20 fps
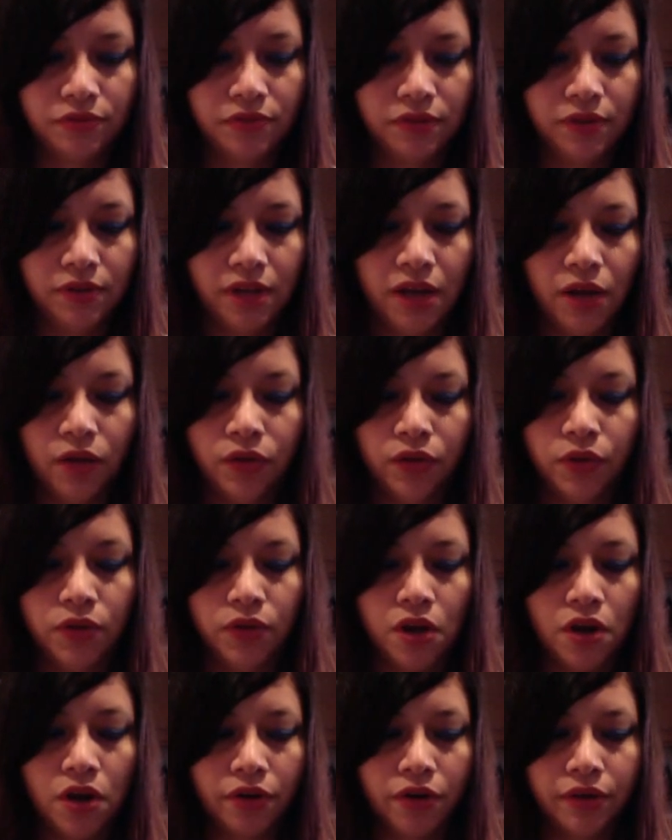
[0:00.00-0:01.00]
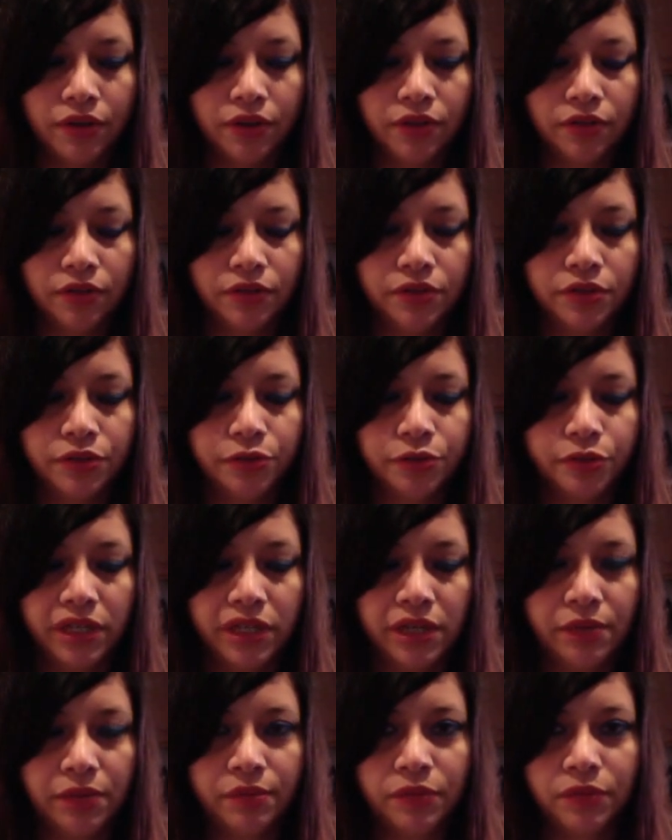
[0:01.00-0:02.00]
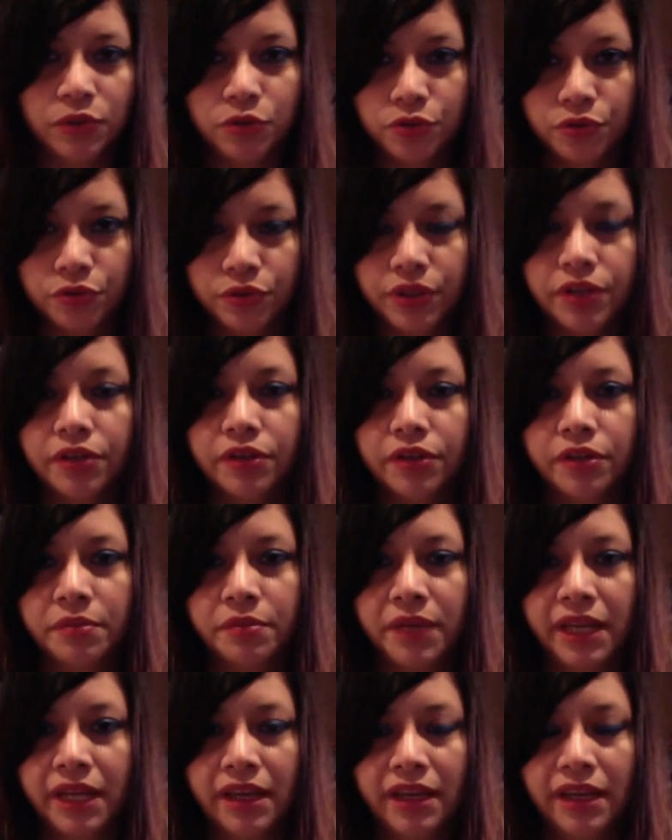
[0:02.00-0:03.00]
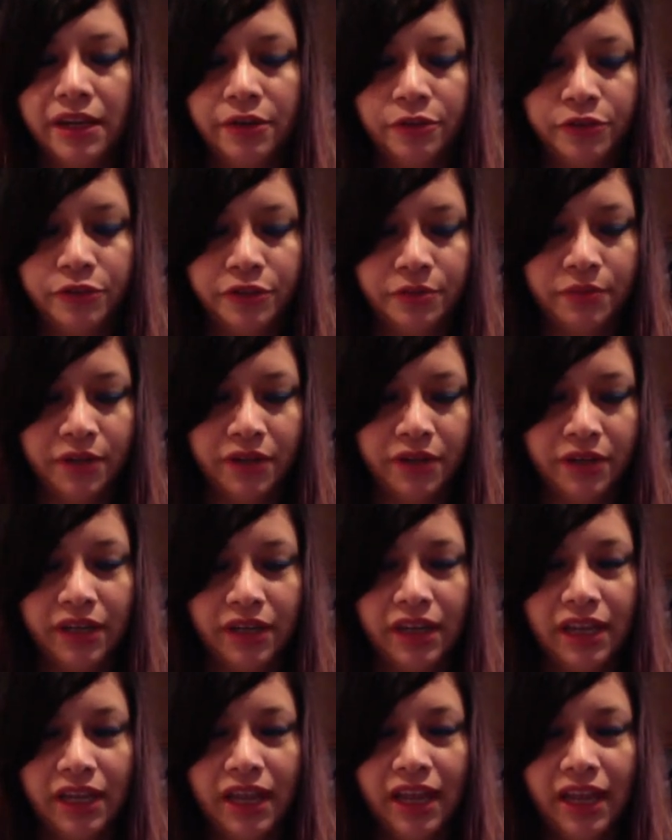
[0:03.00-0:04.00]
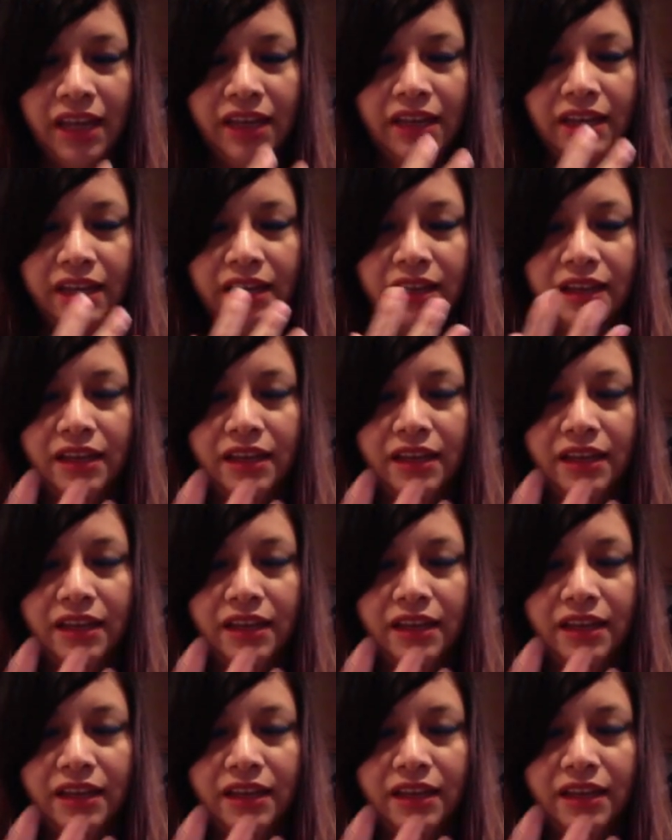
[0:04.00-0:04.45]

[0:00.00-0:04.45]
now no longer in the lucid dream, triggered my energy body, and